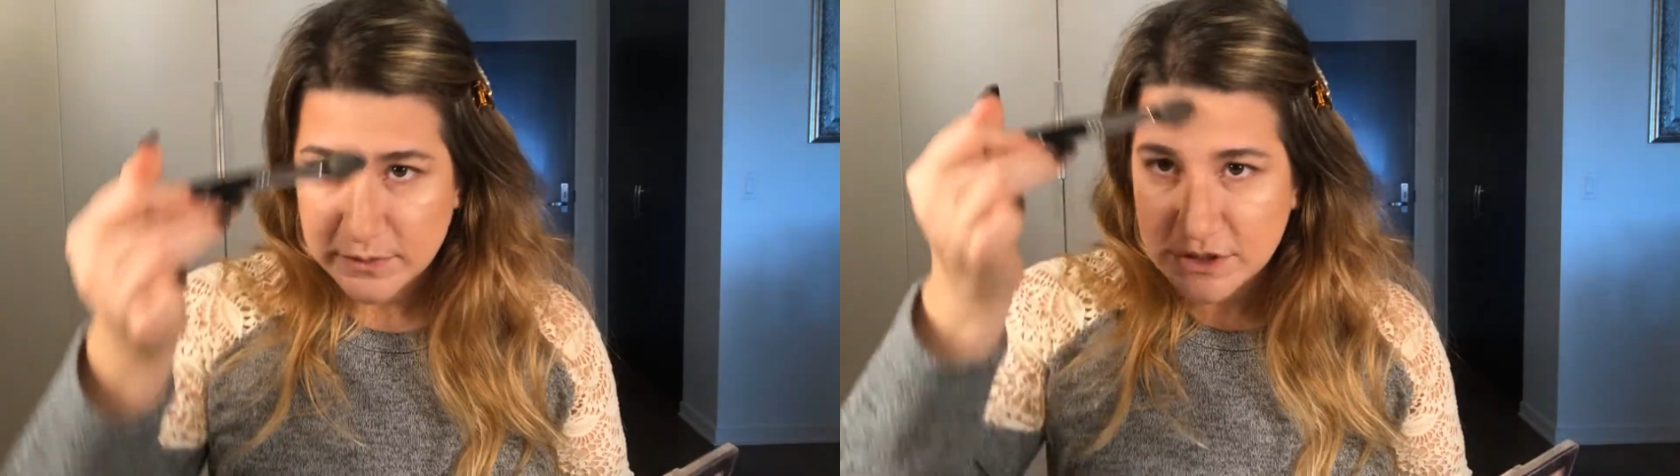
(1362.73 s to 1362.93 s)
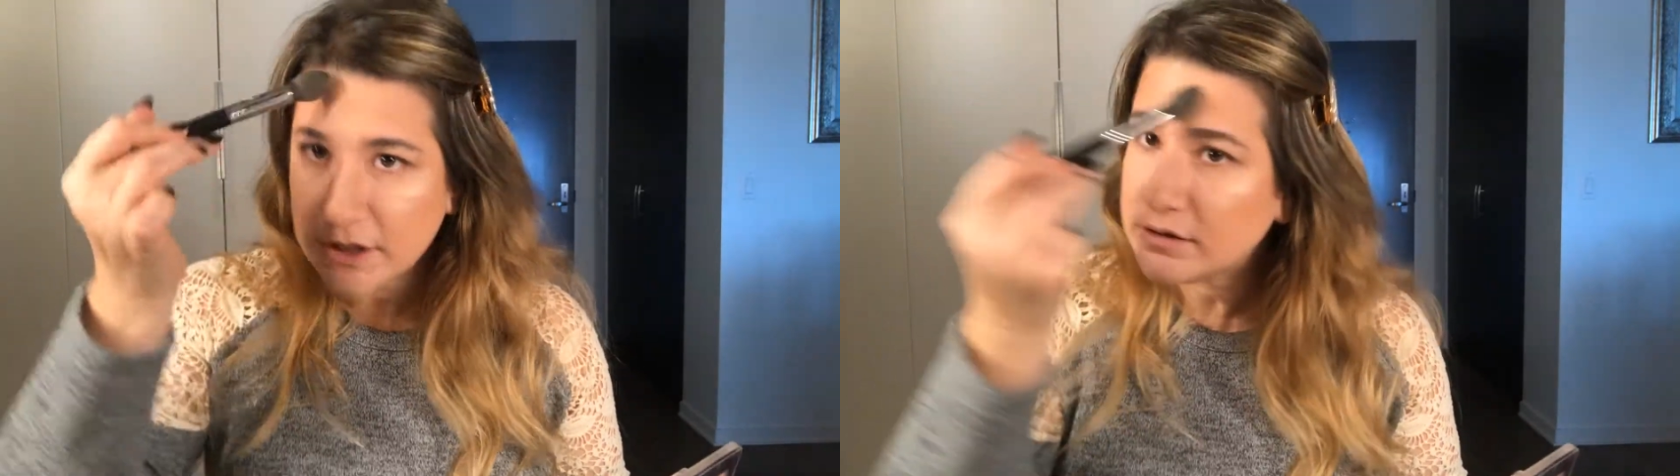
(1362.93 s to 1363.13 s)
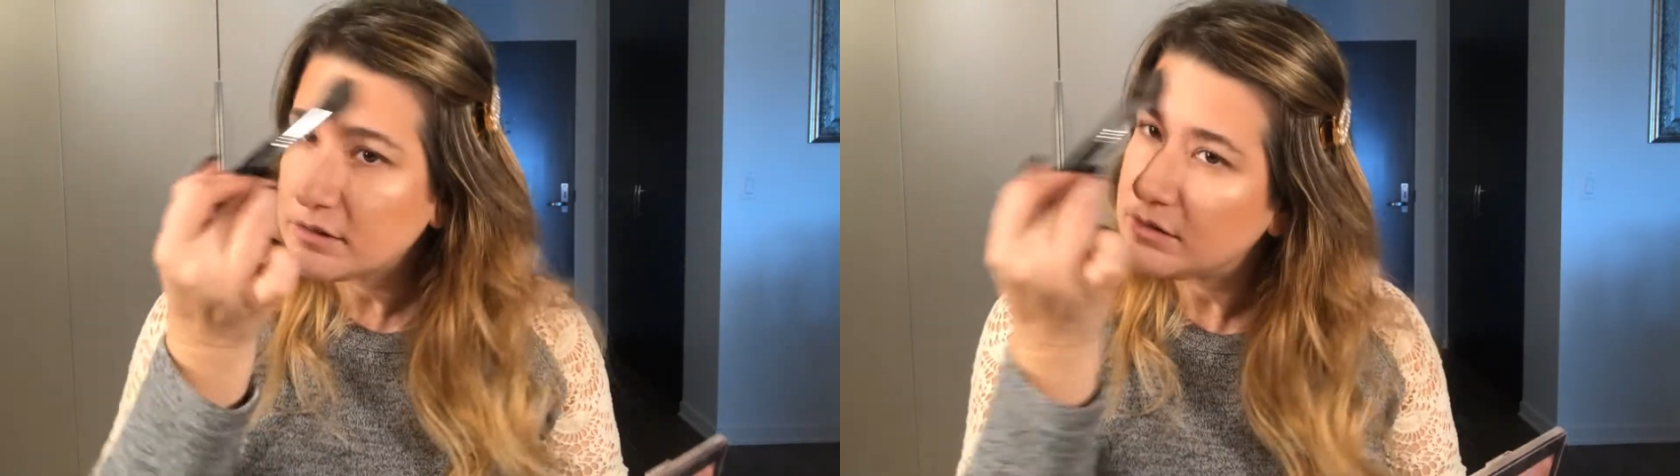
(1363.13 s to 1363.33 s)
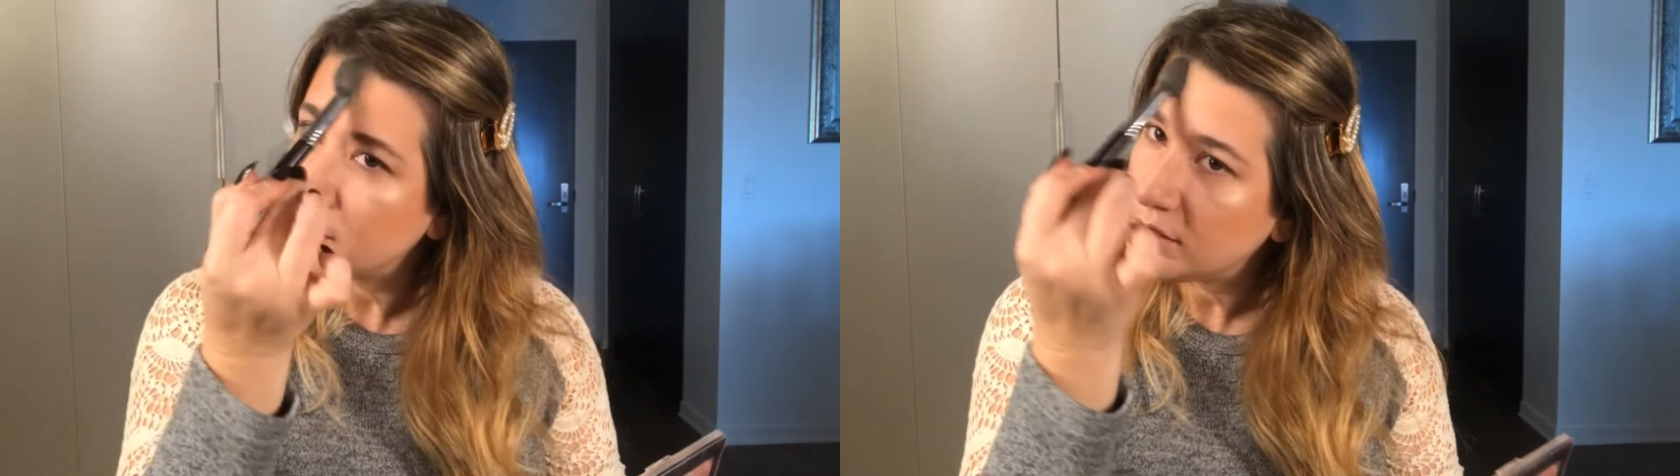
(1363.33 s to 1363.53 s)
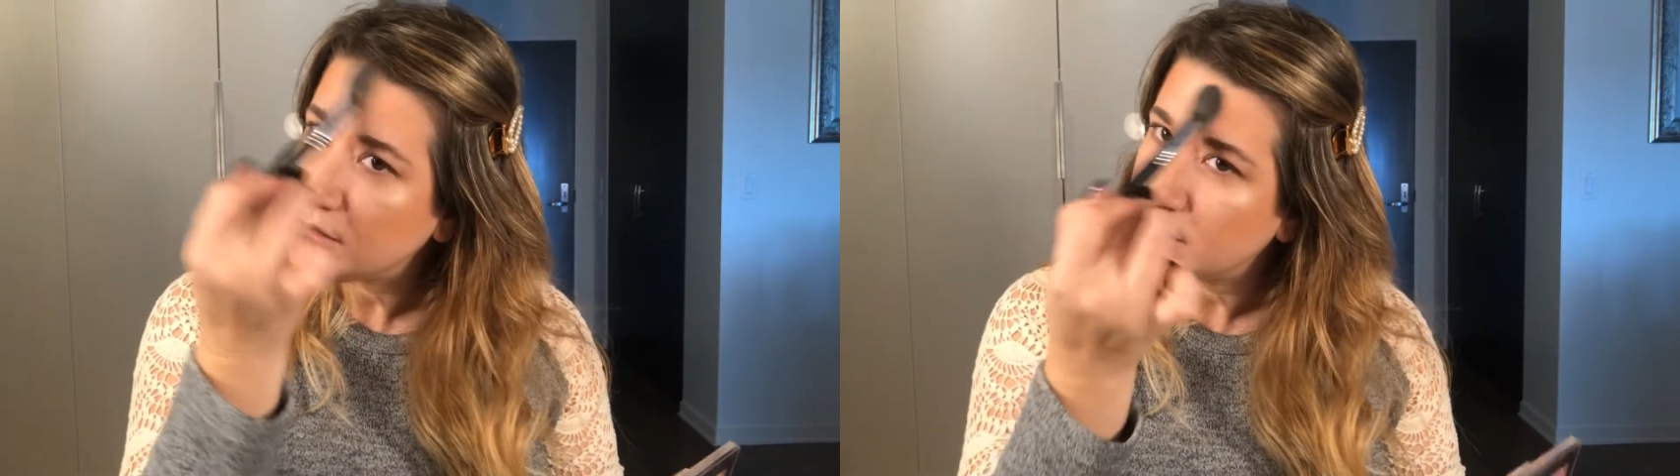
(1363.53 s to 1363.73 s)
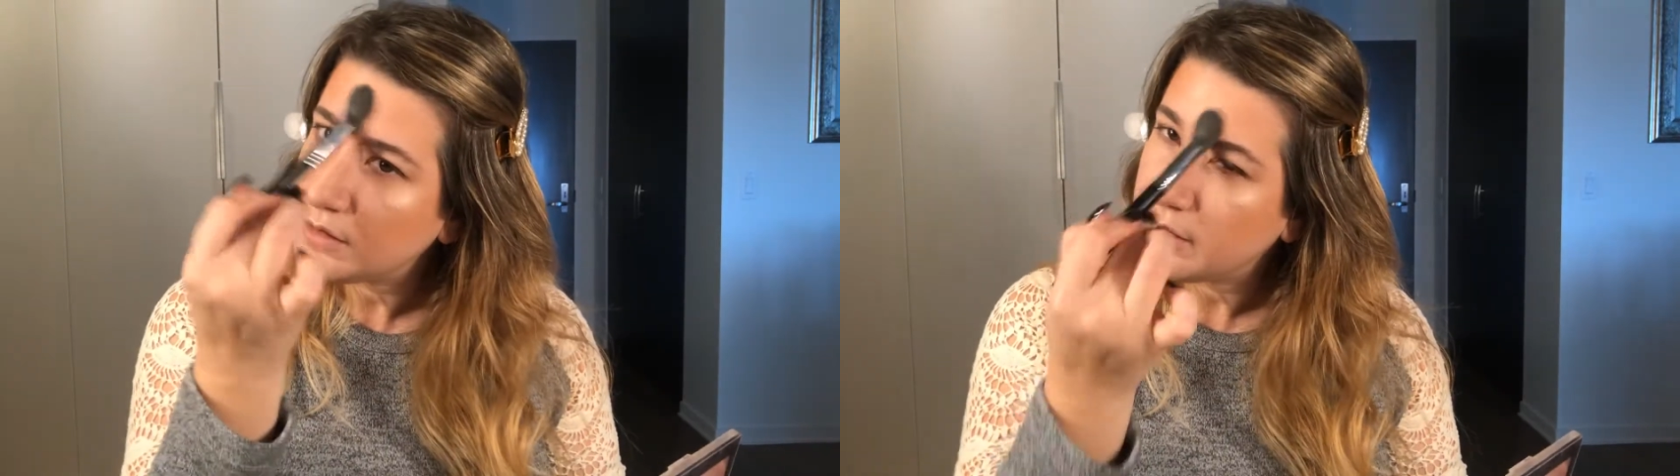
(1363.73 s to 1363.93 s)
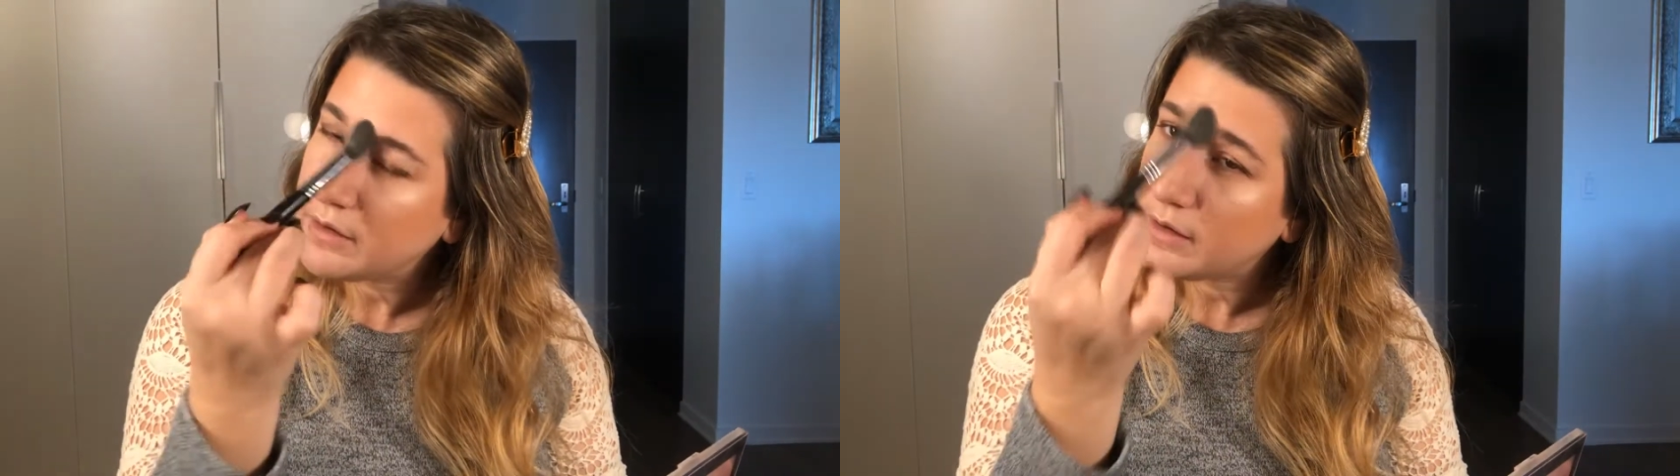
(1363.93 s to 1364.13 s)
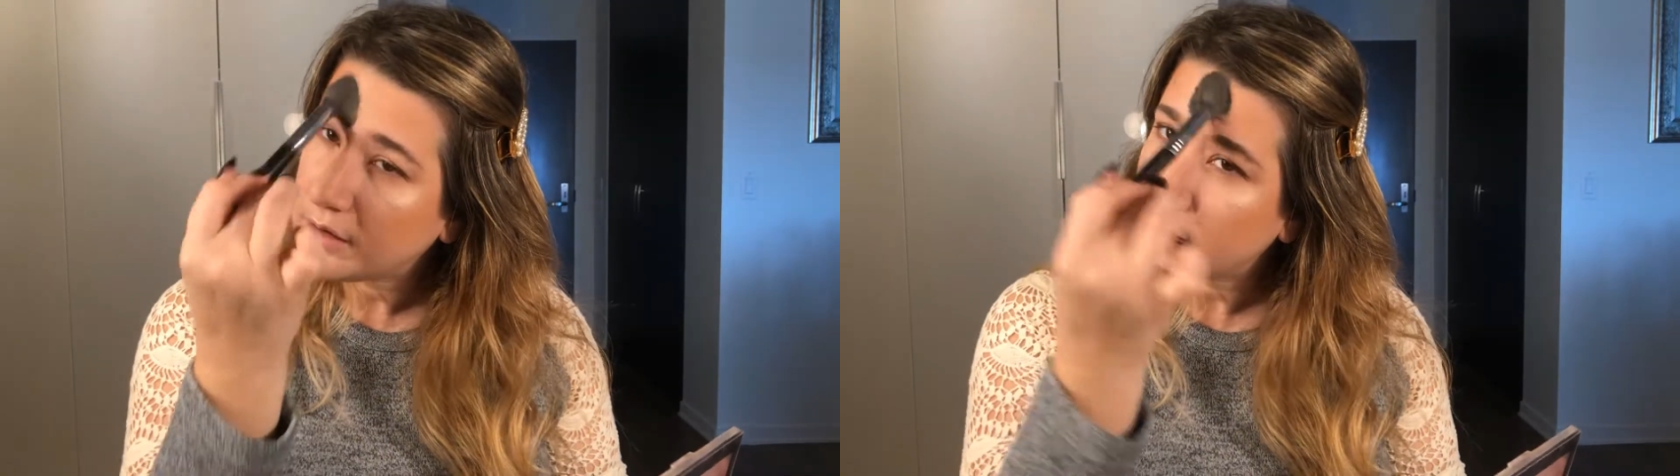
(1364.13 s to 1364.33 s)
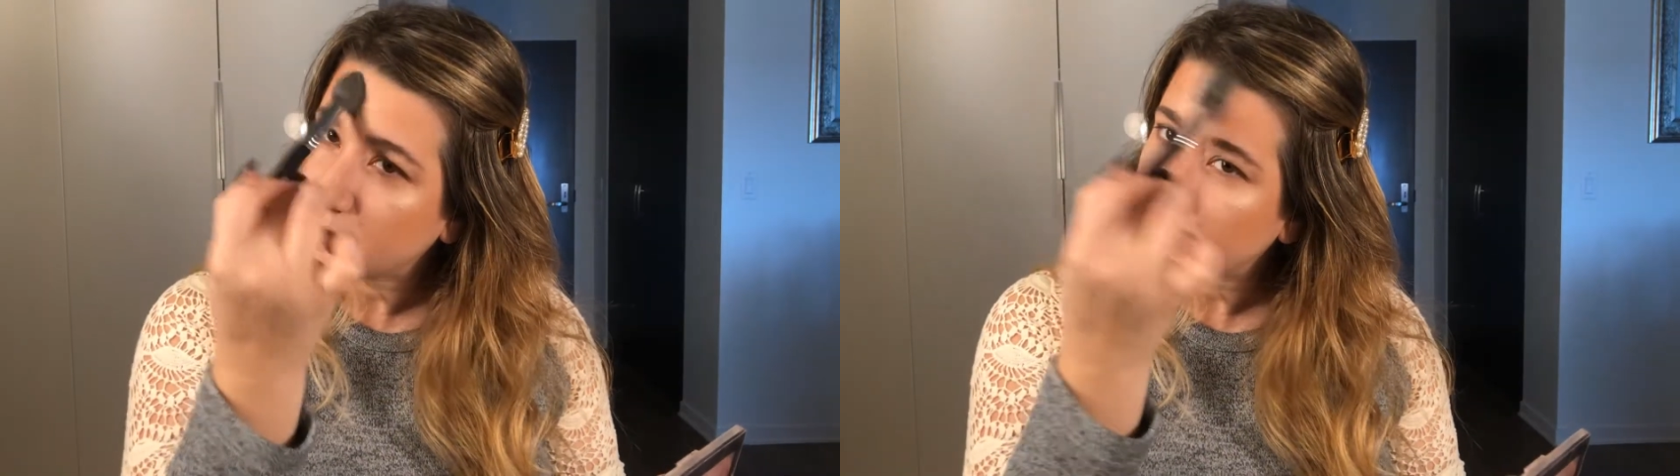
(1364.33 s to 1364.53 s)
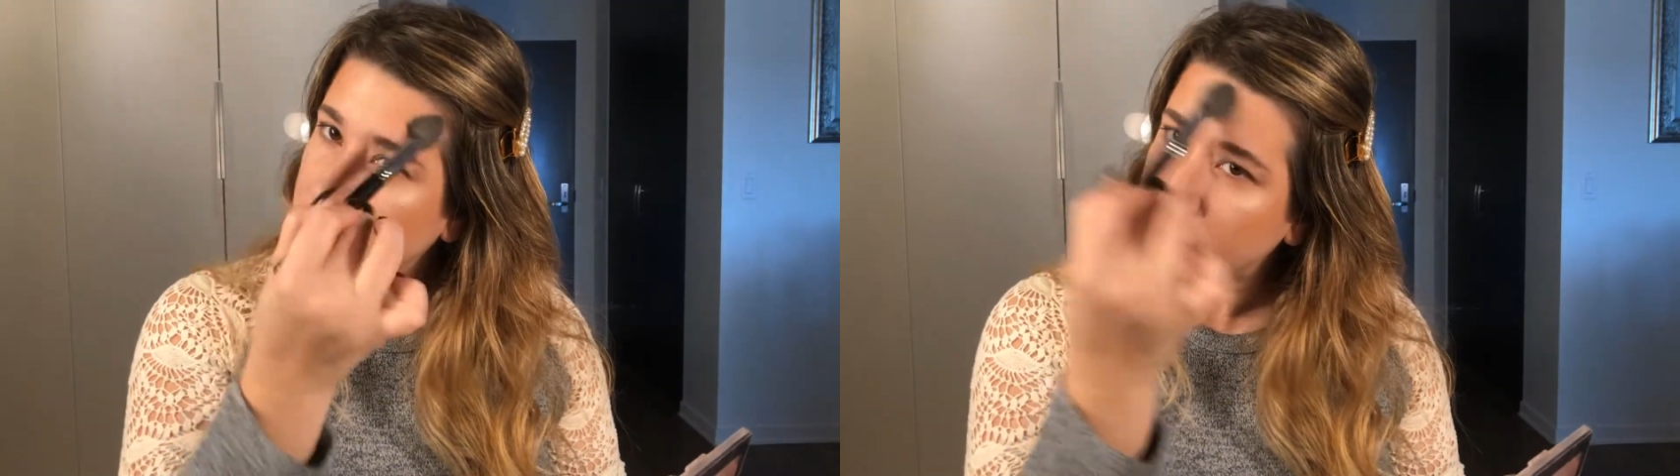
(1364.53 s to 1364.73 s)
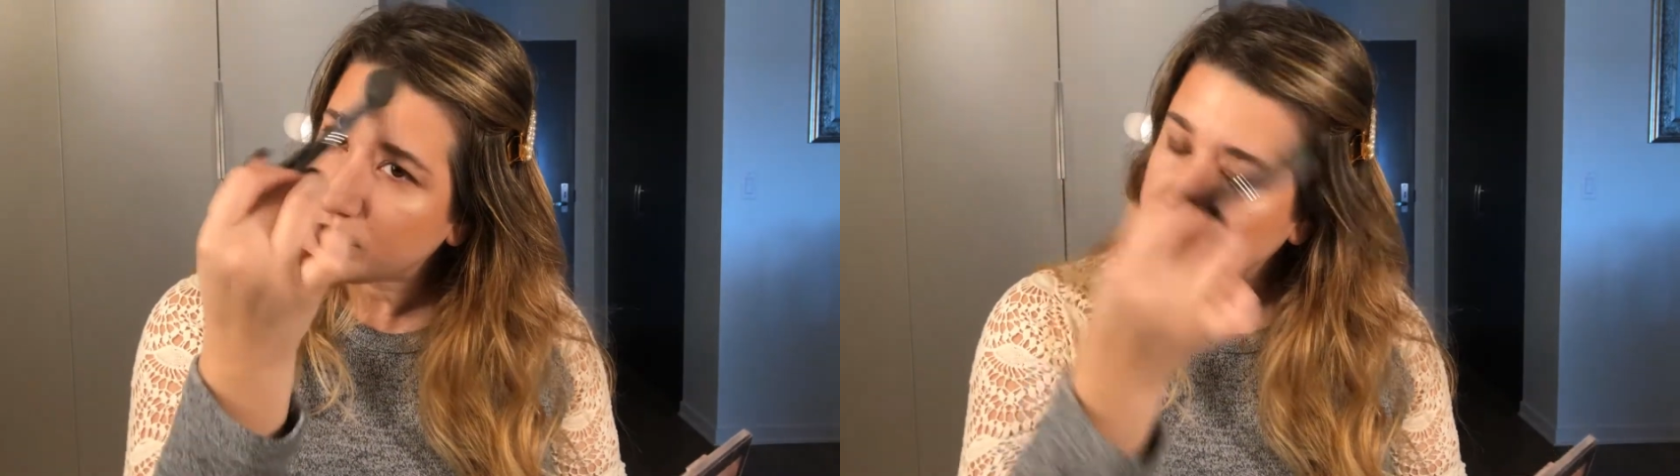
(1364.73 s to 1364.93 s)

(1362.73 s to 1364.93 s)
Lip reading: chin and the